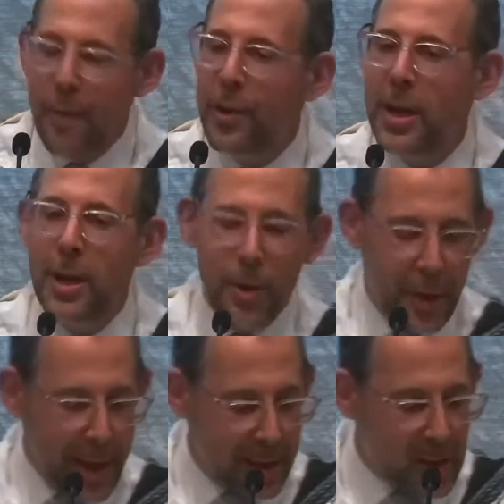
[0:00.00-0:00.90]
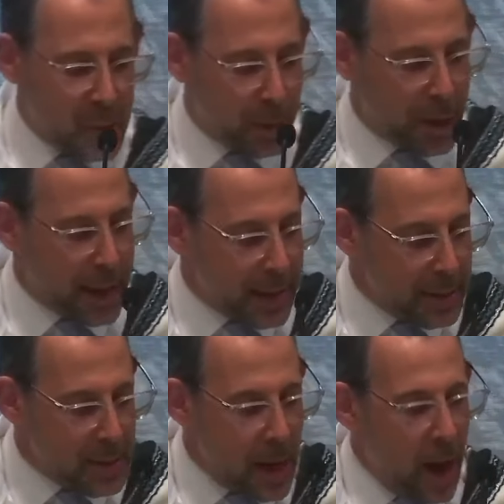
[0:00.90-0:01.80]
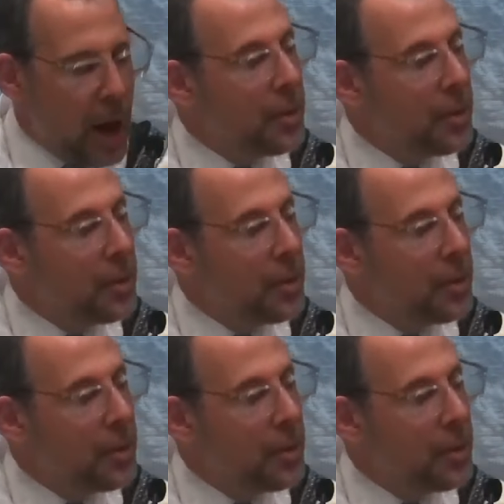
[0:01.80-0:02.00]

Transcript: Every year, they explained,